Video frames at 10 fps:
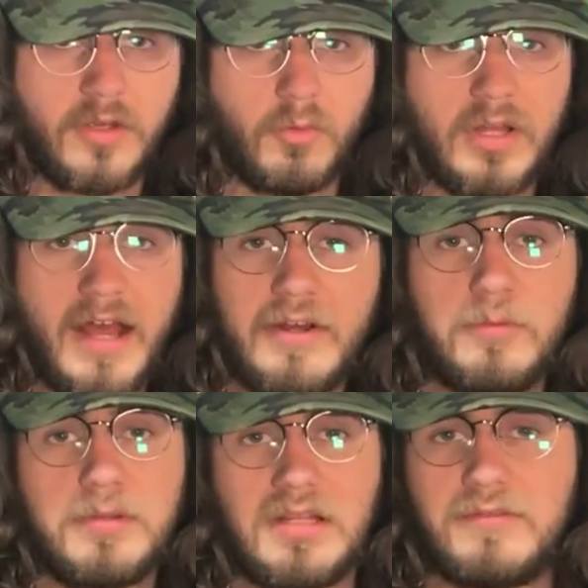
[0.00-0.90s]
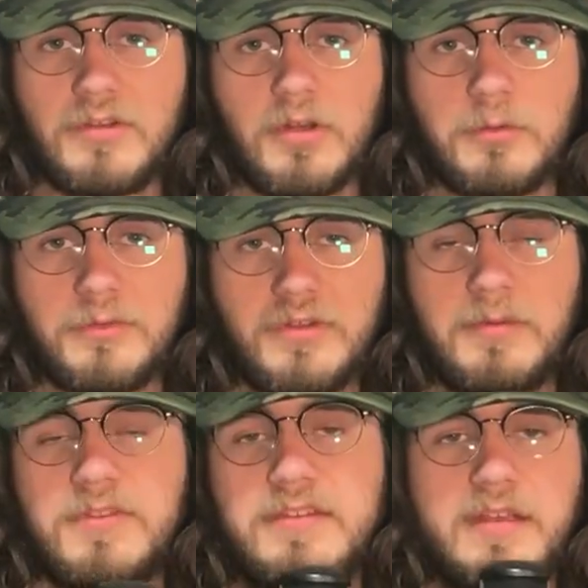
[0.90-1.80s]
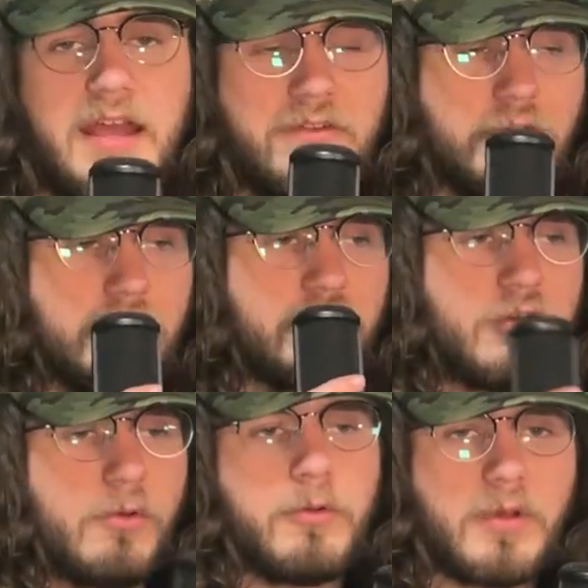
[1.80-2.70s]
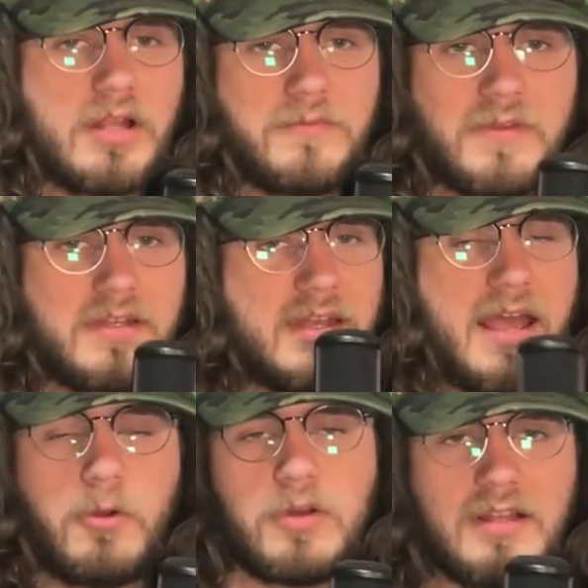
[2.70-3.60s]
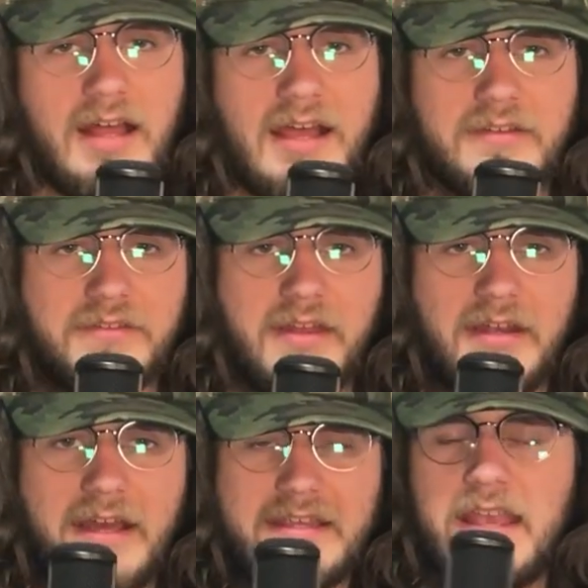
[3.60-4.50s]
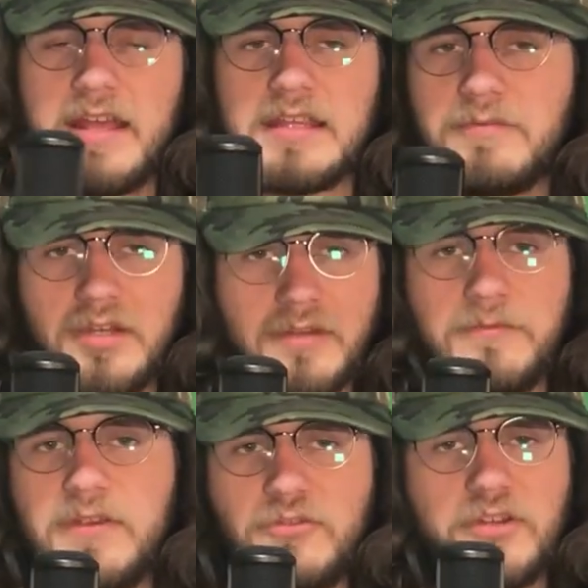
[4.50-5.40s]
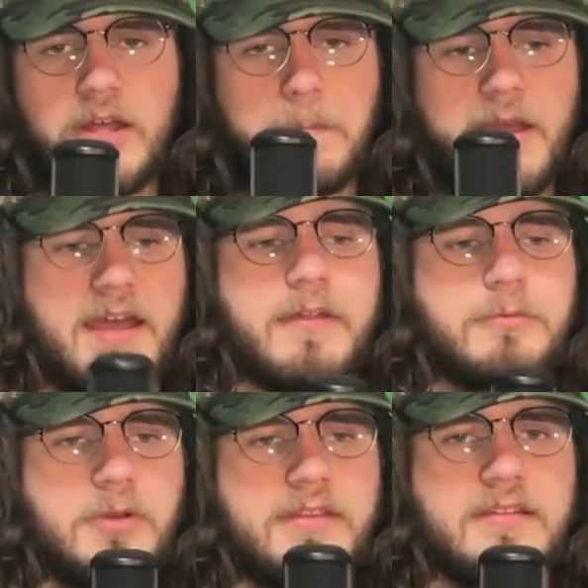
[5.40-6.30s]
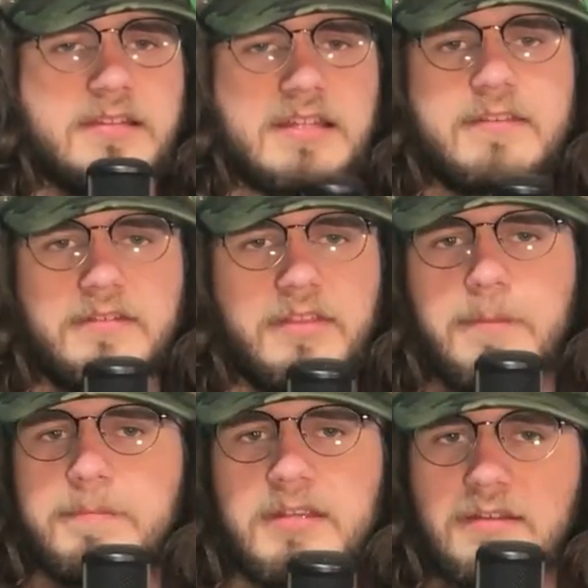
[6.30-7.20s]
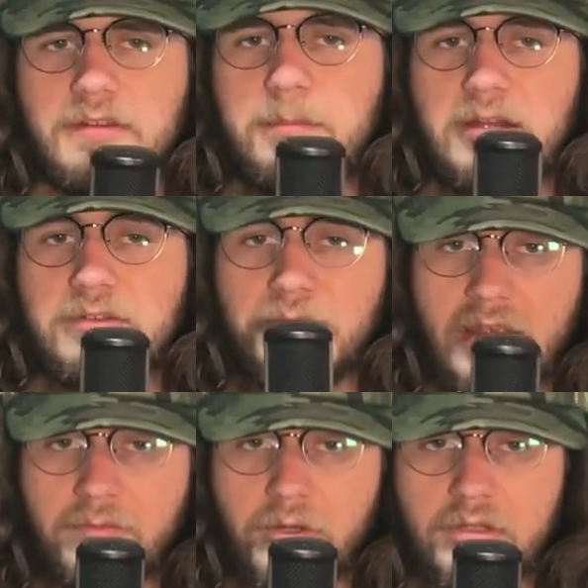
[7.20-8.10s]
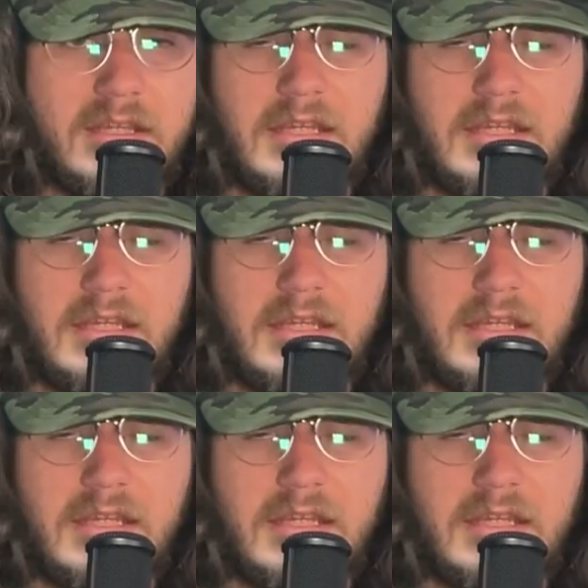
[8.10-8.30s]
Well, I don't believe so. Some of these guys are so irrelevant and outclassed that I can't even envision a pathway that leads to them being somebody's favorite.